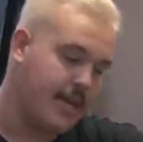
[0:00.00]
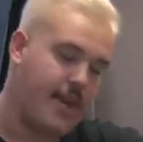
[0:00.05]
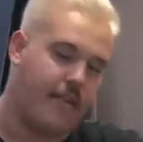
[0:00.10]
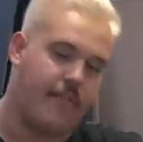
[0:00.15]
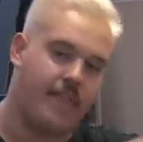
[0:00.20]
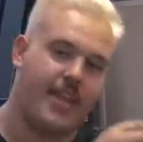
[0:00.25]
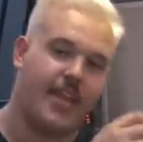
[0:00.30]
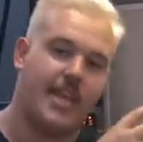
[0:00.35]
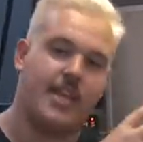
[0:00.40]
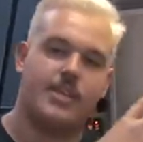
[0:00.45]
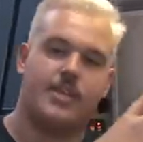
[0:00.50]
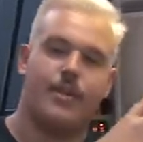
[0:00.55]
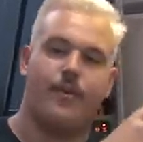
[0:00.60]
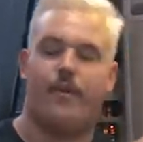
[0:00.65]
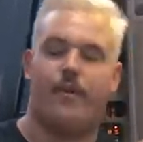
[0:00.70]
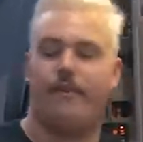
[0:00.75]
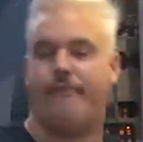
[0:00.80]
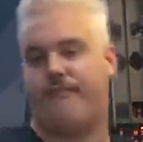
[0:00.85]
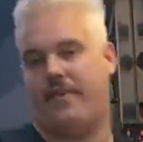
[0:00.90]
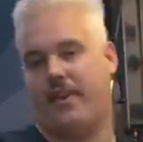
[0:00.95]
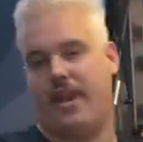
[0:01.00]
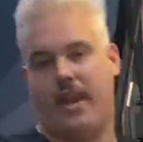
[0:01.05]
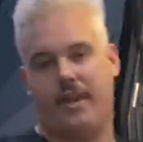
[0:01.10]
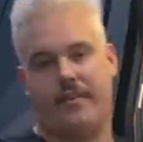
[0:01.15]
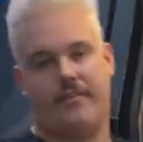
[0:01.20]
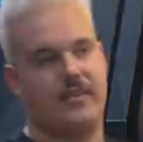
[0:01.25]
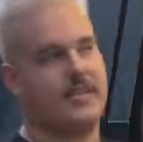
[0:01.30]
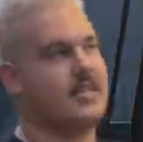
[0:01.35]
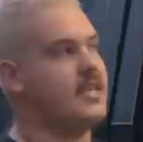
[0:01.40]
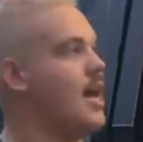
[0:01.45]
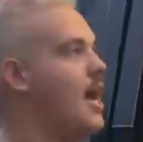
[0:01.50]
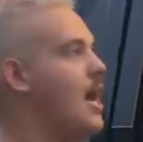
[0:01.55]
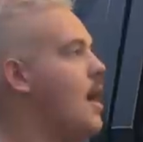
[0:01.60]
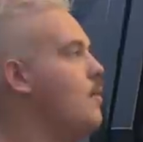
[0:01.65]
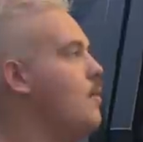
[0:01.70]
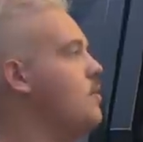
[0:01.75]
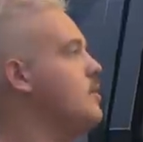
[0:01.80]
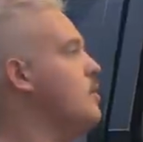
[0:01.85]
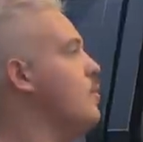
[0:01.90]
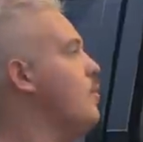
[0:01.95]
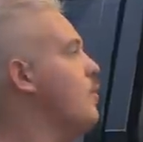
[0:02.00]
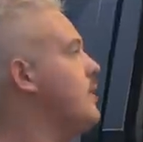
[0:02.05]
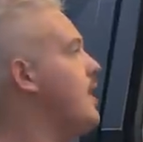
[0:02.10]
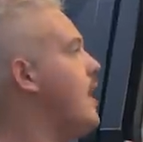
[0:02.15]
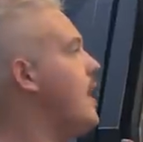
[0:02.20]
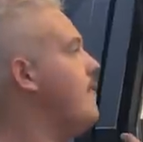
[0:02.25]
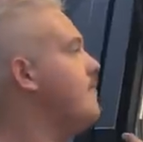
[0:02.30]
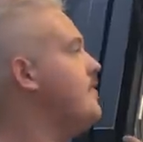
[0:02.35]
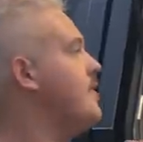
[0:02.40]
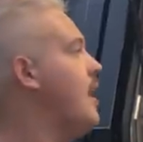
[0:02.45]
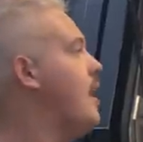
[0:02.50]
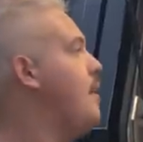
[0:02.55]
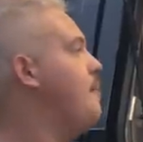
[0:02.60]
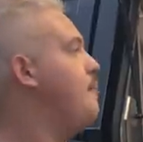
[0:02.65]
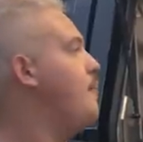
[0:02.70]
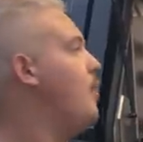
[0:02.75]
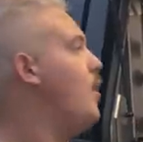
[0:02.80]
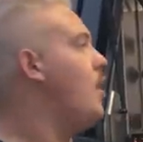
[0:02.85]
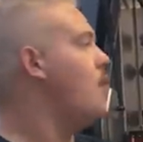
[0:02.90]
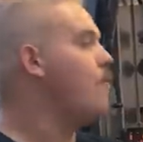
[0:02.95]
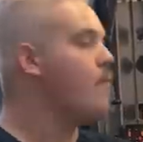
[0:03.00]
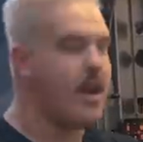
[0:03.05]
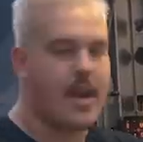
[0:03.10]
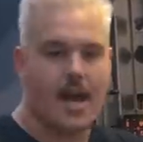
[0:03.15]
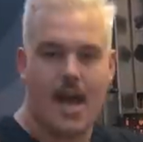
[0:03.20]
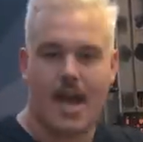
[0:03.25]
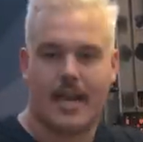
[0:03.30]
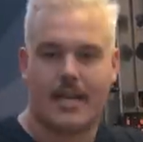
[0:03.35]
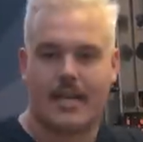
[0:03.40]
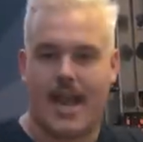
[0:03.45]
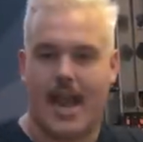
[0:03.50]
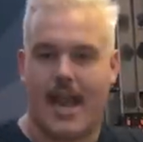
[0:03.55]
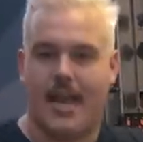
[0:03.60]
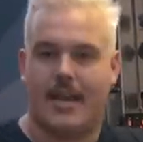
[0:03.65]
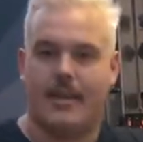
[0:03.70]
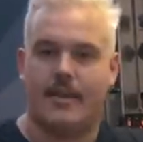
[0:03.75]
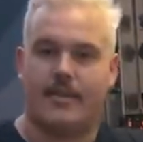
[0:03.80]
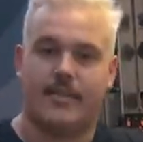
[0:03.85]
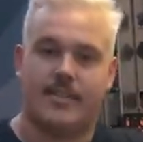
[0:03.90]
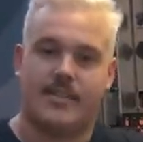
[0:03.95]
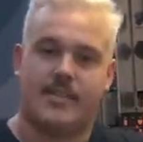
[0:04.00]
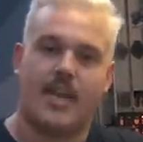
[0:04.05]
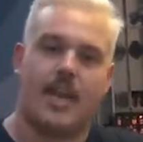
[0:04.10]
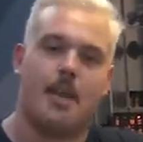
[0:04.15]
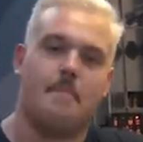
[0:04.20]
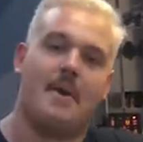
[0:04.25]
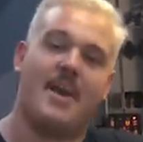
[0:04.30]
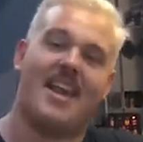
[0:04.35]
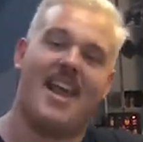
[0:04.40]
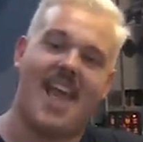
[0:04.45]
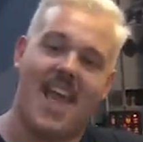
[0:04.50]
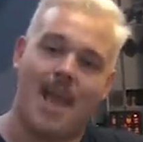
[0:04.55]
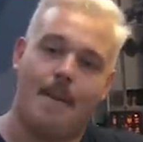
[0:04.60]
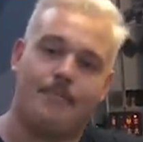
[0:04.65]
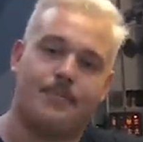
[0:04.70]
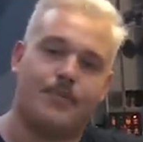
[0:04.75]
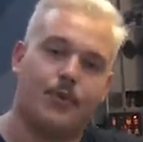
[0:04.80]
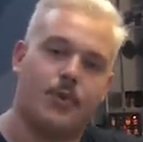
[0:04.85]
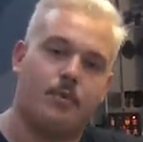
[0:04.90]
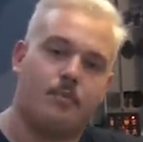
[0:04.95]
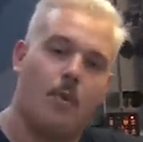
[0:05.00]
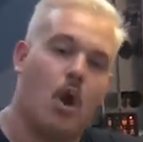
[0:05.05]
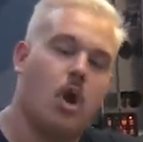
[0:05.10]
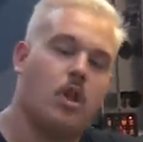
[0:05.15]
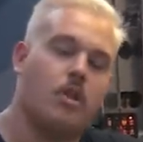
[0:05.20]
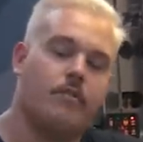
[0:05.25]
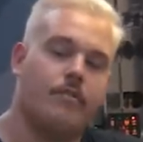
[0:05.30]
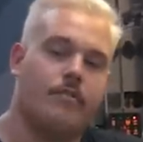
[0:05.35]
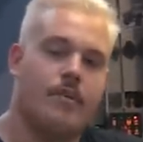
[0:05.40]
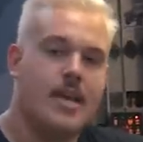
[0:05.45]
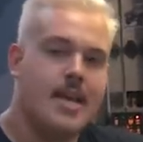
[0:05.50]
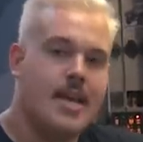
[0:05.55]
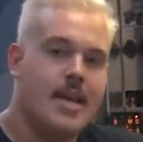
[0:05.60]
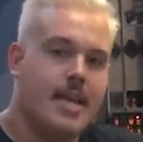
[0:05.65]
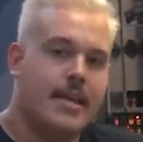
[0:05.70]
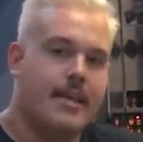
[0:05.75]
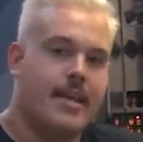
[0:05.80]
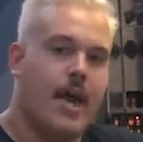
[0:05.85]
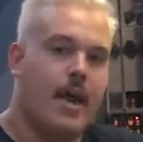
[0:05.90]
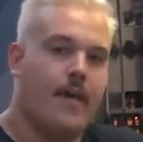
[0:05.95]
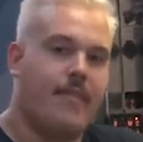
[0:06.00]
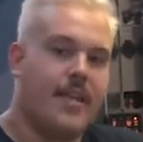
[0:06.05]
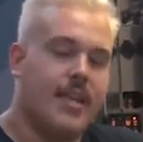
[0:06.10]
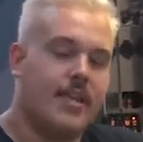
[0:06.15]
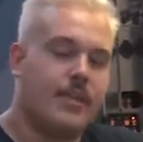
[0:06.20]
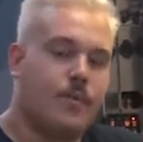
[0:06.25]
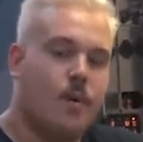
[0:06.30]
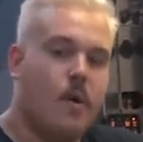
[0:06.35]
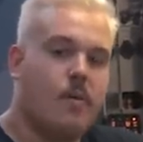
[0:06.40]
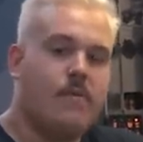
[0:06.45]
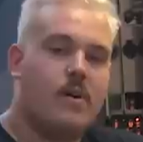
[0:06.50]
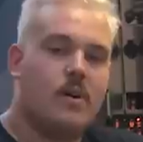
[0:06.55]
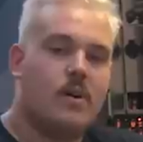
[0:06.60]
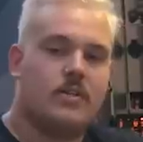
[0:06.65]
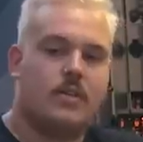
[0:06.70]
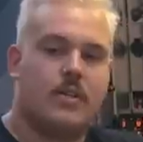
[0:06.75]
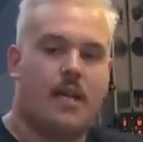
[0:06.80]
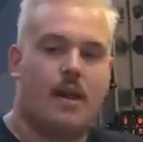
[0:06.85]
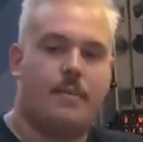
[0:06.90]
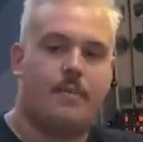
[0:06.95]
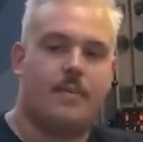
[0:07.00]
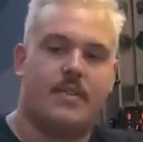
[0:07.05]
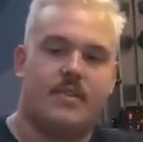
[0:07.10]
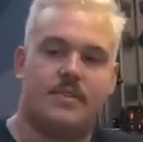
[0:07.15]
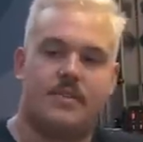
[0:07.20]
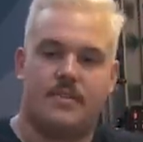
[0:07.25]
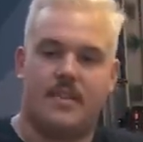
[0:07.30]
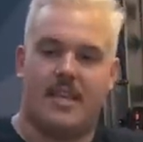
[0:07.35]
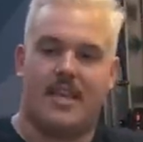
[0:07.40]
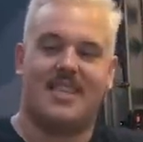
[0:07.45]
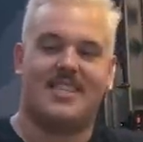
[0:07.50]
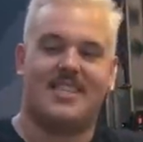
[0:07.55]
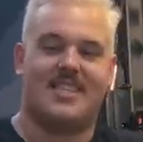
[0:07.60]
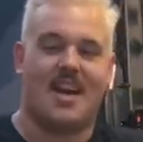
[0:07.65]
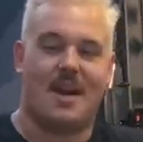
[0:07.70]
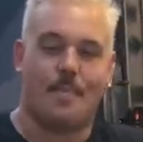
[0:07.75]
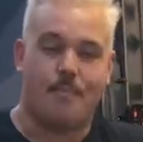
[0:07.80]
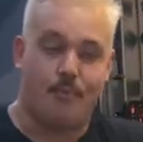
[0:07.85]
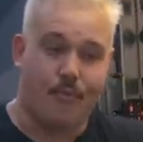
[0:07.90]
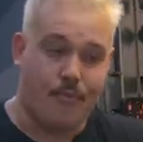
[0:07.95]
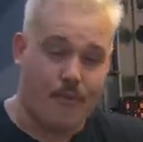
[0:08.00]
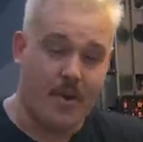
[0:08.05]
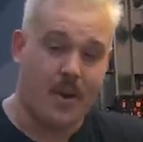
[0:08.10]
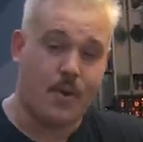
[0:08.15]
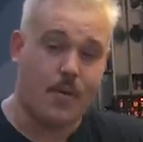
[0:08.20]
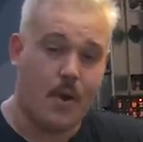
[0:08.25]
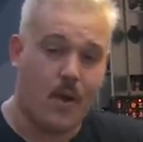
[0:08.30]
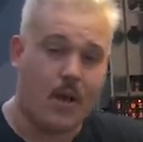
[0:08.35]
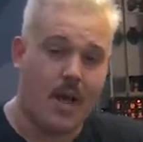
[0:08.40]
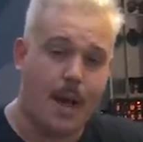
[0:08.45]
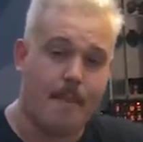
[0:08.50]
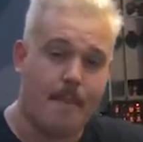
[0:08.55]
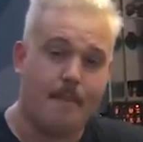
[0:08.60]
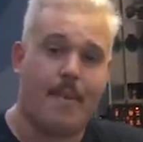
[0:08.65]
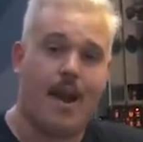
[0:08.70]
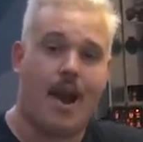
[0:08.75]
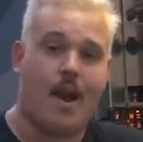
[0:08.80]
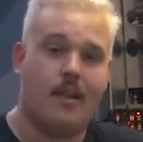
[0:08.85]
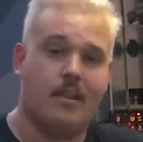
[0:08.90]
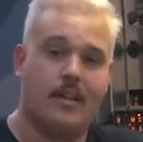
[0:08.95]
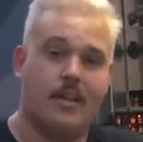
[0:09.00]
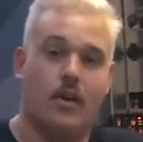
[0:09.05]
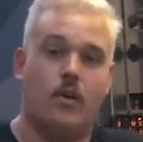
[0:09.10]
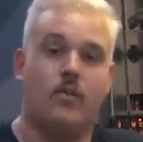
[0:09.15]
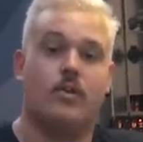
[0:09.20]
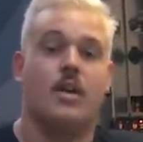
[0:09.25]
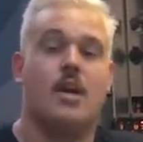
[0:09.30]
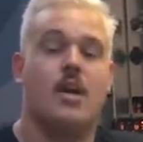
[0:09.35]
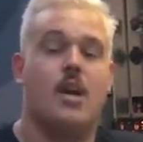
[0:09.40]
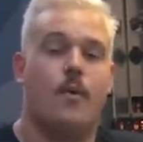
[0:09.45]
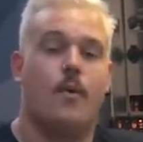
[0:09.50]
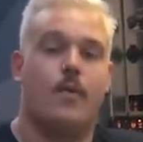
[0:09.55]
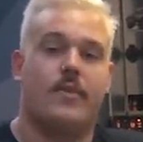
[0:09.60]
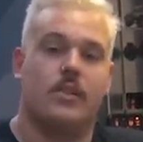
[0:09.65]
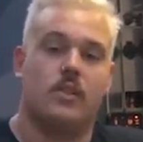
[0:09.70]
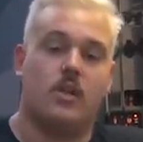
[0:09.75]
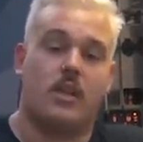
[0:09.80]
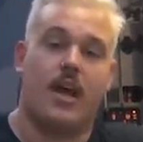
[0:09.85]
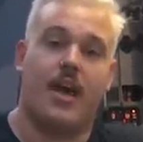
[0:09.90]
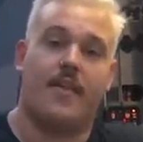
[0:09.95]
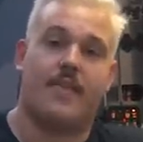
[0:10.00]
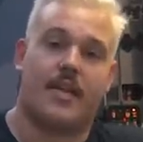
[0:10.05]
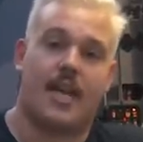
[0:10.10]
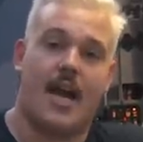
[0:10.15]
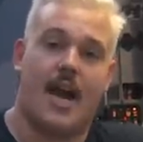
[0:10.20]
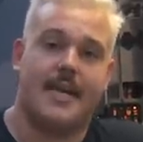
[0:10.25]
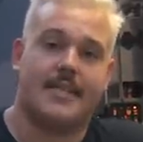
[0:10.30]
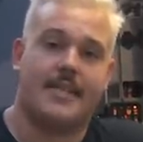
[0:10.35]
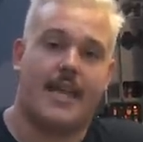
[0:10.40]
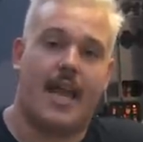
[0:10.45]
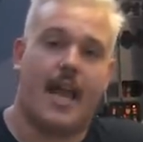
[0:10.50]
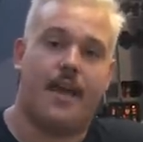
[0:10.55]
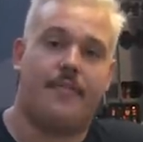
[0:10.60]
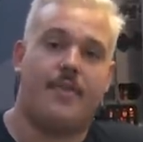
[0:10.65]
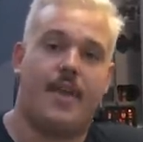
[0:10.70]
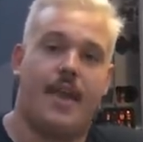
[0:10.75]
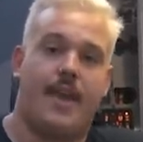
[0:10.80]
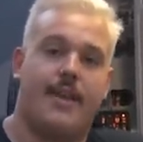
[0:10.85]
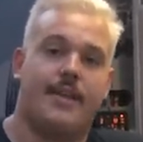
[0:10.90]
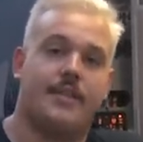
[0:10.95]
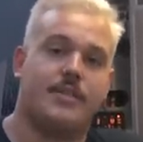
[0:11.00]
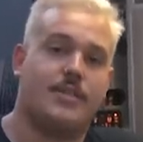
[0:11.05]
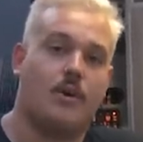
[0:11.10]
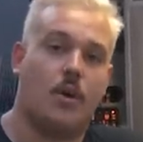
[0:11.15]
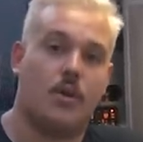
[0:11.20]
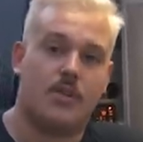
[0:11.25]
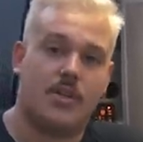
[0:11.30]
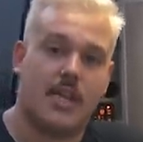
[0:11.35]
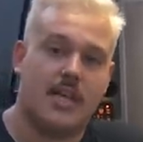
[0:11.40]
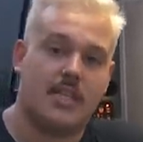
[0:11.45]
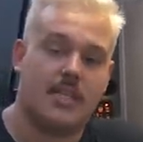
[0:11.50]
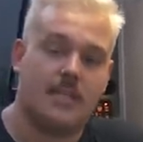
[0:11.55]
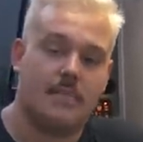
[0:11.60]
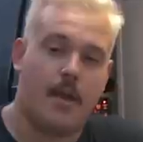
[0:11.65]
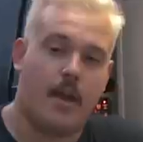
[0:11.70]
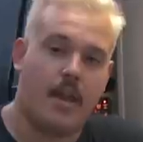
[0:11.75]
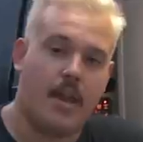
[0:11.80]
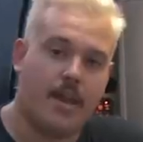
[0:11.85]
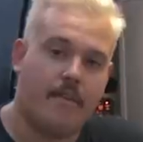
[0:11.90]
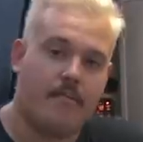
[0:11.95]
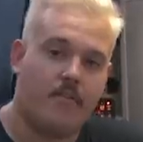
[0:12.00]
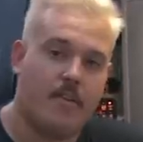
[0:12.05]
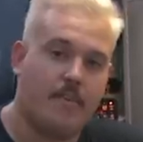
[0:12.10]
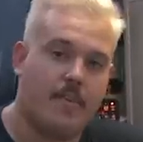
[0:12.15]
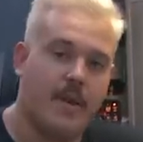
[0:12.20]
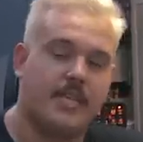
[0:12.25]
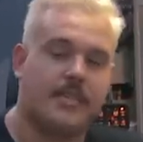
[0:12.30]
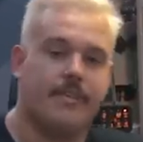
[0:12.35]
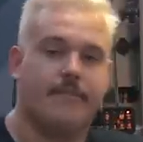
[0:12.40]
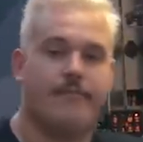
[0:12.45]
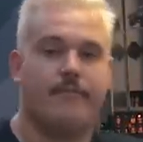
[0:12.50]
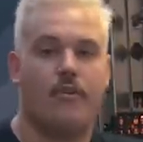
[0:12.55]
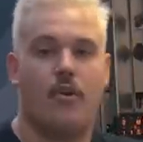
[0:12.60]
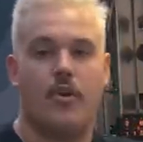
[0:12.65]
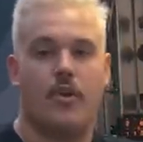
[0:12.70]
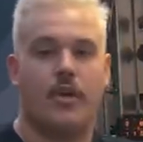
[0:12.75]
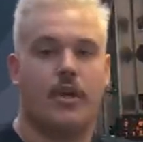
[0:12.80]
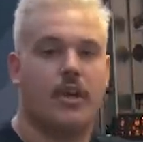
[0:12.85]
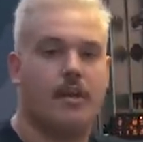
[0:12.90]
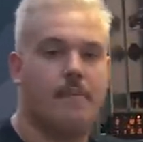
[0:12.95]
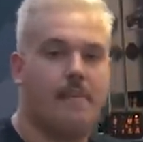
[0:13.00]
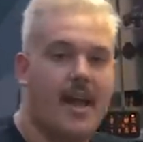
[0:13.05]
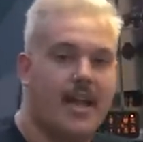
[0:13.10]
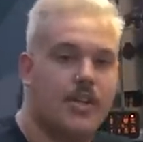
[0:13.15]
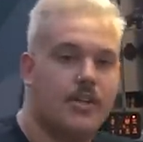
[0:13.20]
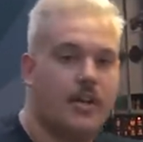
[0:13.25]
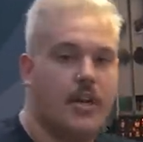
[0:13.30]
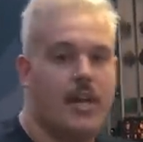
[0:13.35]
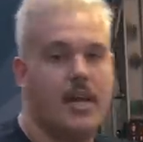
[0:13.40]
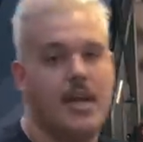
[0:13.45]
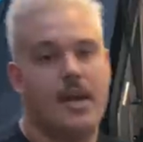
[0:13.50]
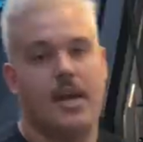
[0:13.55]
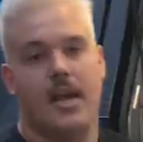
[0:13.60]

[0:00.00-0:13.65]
Now, the interior fit out of this car was looked after by Redarc and the team at Amped Automotive. Now, their 12 volt setup in this is pretty well unparalleled with a lot of other cars out there. It has got just about every piece of fruit you could imagine,